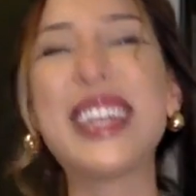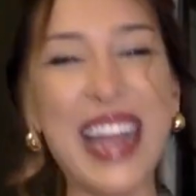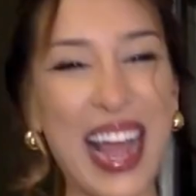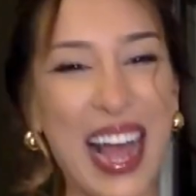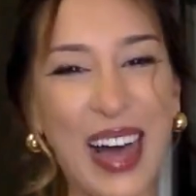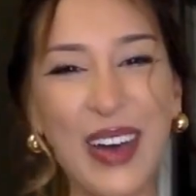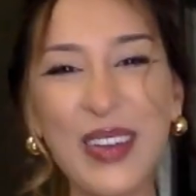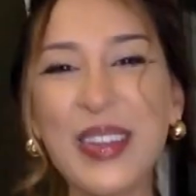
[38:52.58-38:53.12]

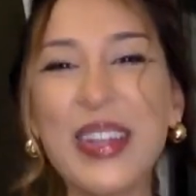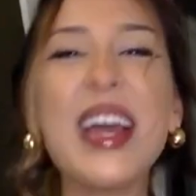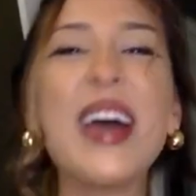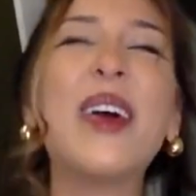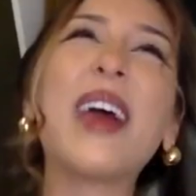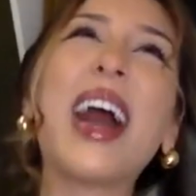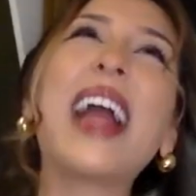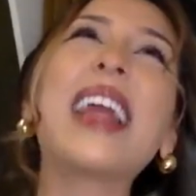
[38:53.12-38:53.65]
now.
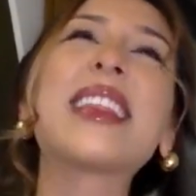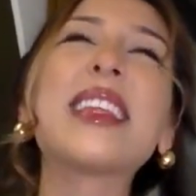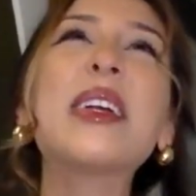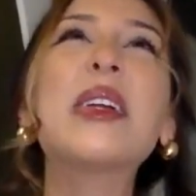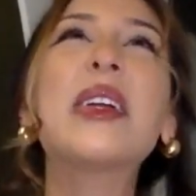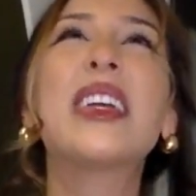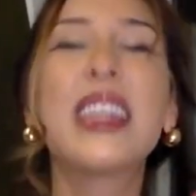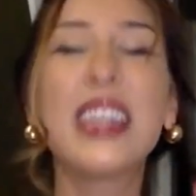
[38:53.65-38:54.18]
No,
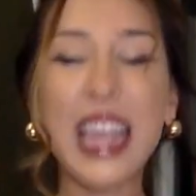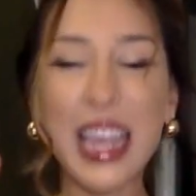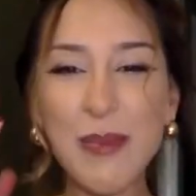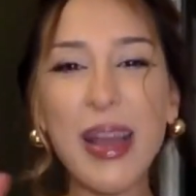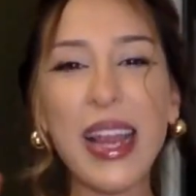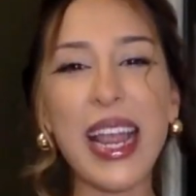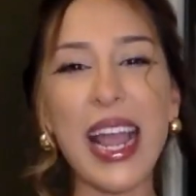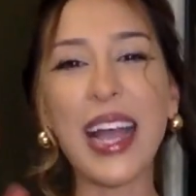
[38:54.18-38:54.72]
in
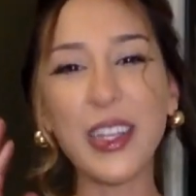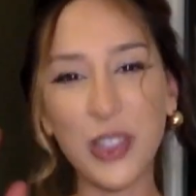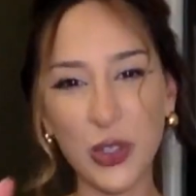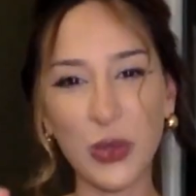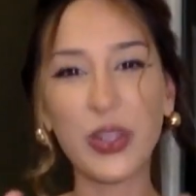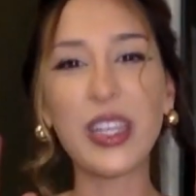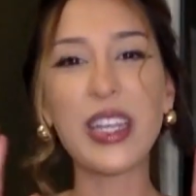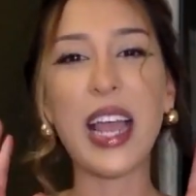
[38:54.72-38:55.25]
my head,
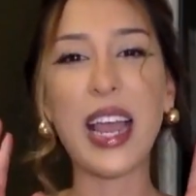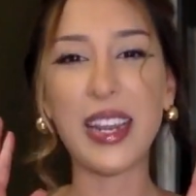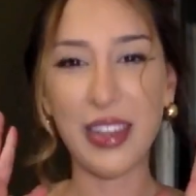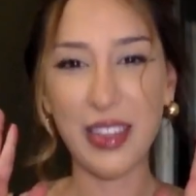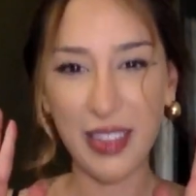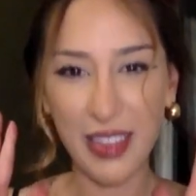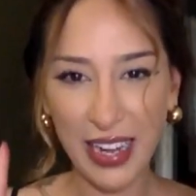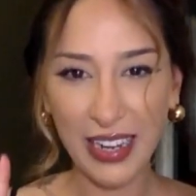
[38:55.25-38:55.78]
truly, I
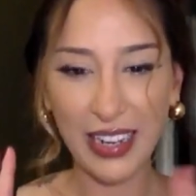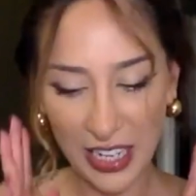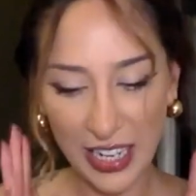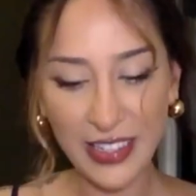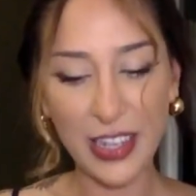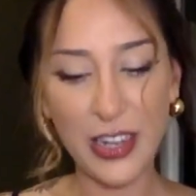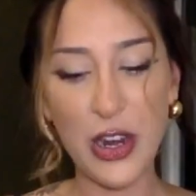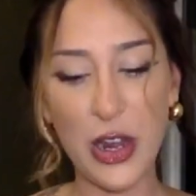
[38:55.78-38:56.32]
think
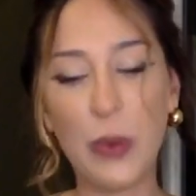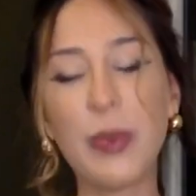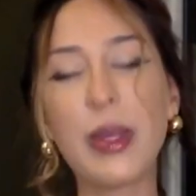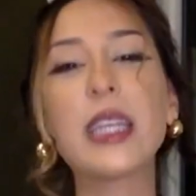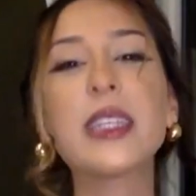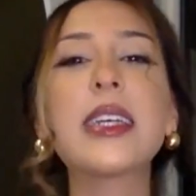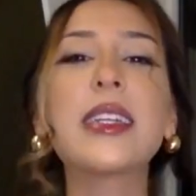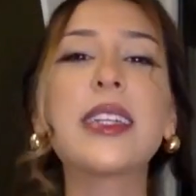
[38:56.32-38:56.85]
it's a no,
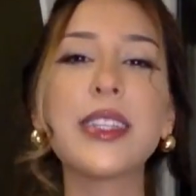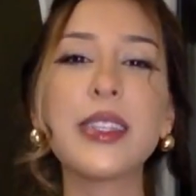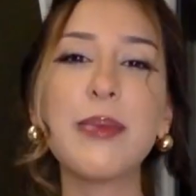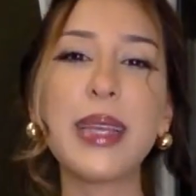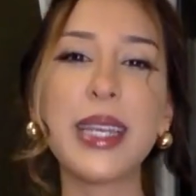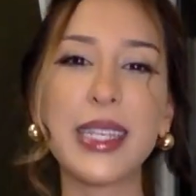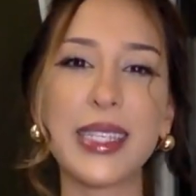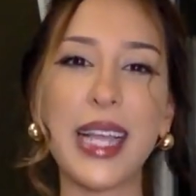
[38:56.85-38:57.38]
because it doesn't
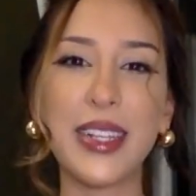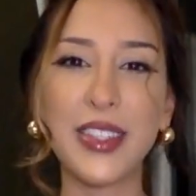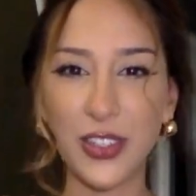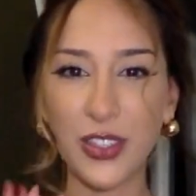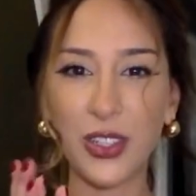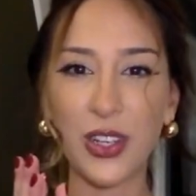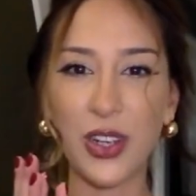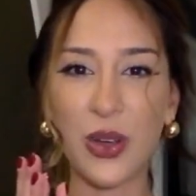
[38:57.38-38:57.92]
make sense
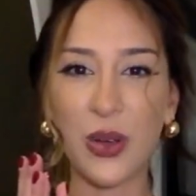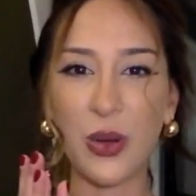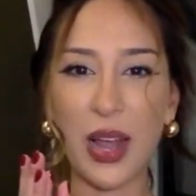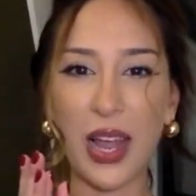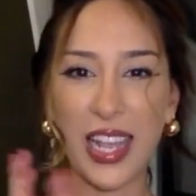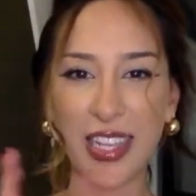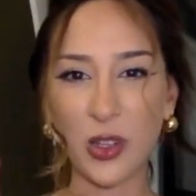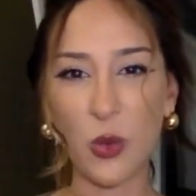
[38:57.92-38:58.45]
to go
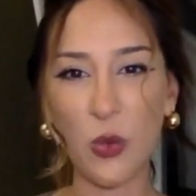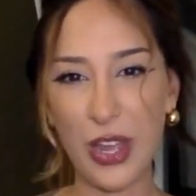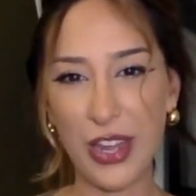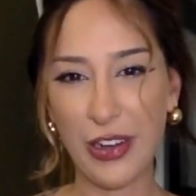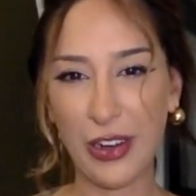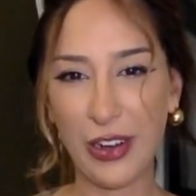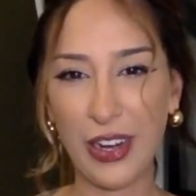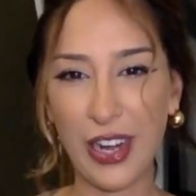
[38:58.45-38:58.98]
as a
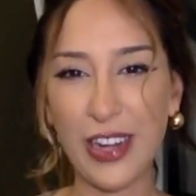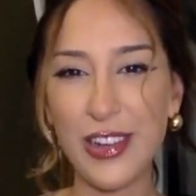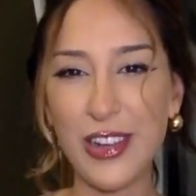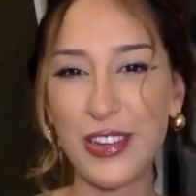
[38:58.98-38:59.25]
winner and